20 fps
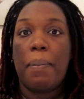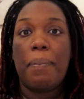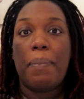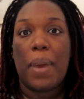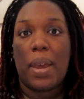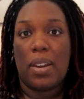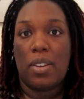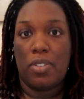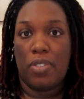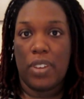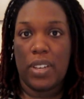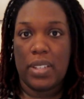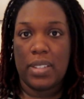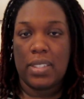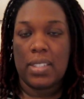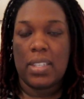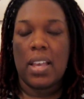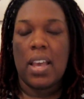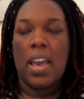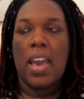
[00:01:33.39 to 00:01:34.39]

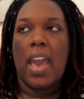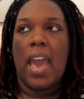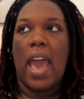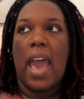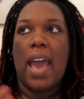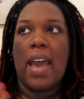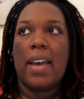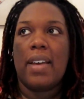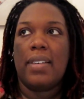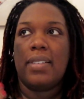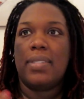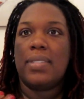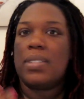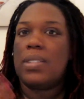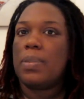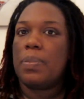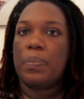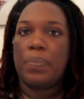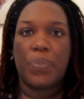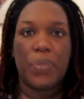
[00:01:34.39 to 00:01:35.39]
benefits
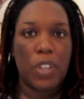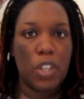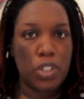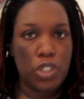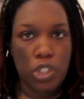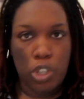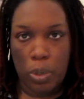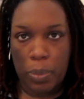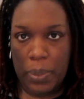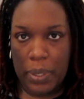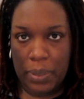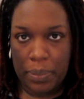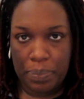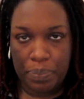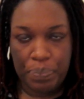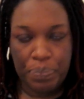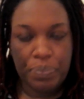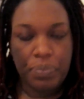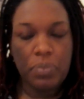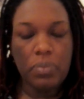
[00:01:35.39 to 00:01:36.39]
as a
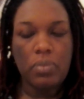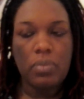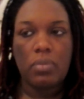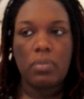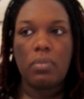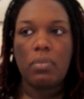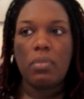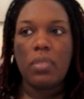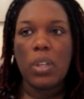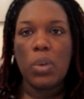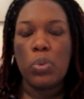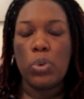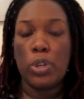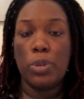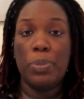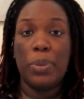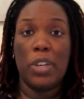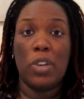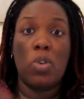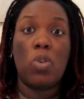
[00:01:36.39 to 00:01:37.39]
German
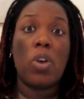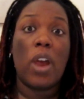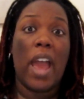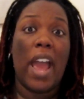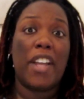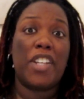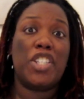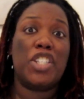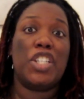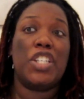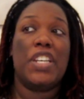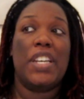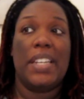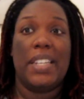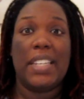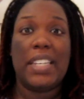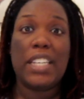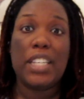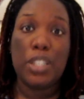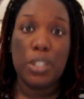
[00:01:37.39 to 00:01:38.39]
would be, or actually
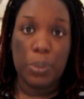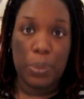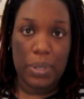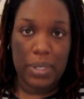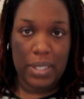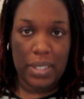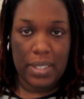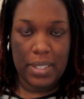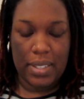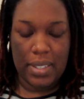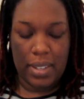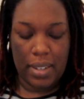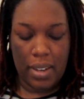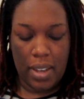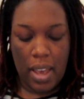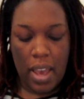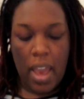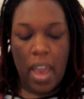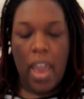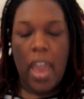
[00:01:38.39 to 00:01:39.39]
an EU citizen.
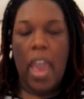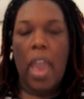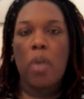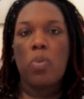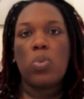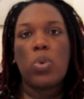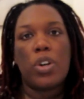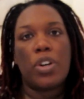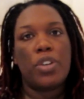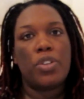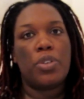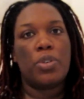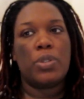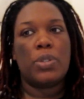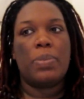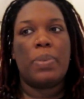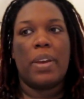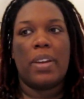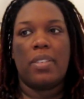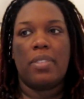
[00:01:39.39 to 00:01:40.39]
And what are
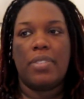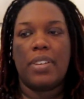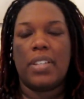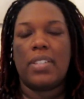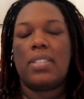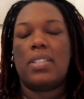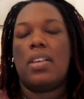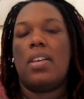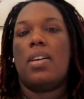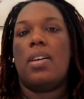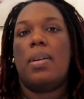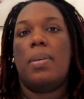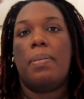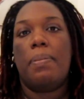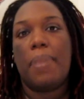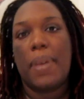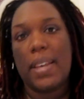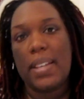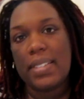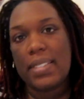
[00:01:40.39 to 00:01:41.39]
those benefits?
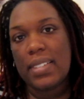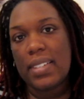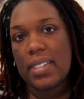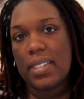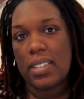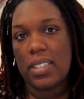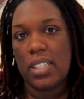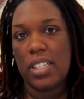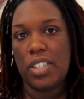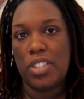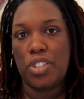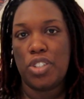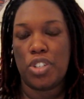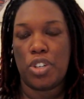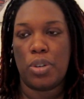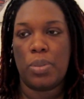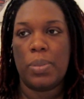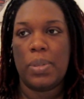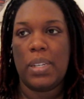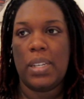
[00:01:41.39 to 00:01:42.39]
Basically in
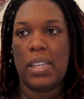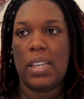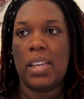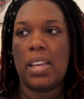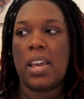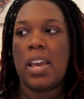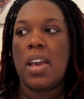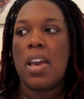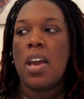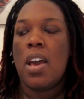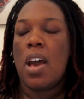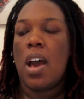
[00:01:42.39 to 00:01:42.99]
Germany,